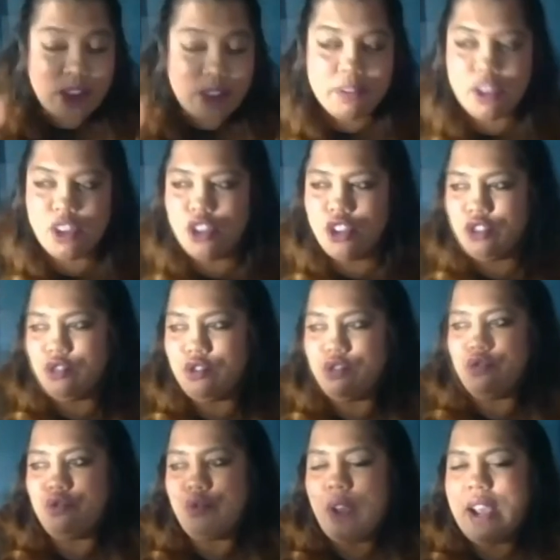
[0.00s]
Just be
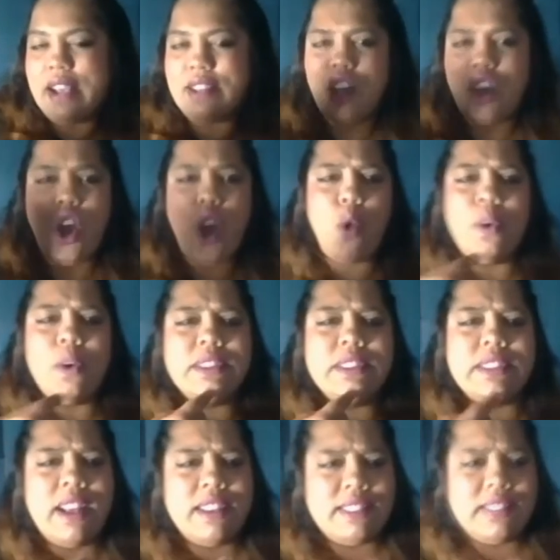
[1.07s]
it, and then let
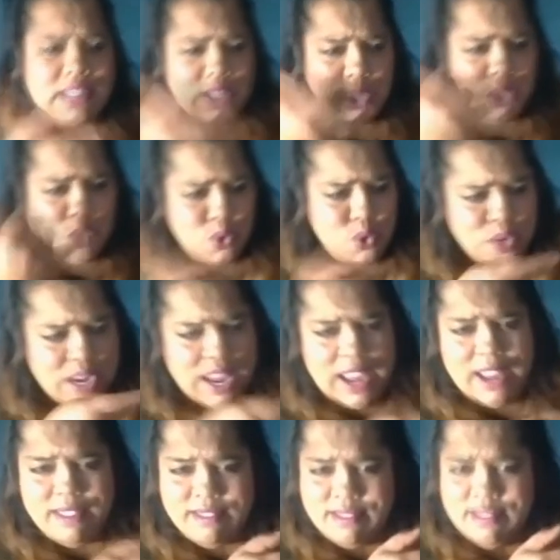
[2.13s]
it do what it
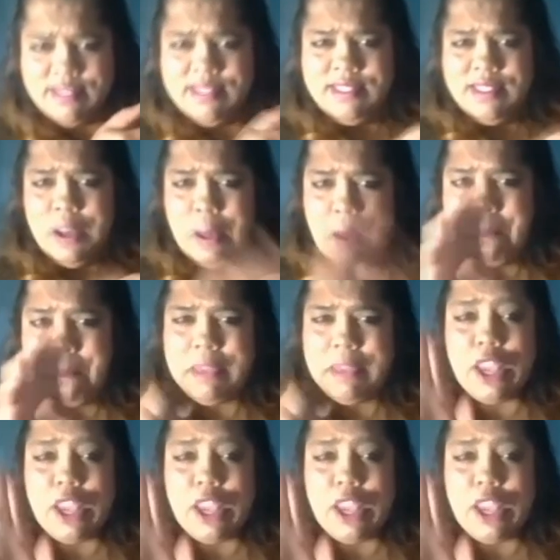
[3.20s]
do through you.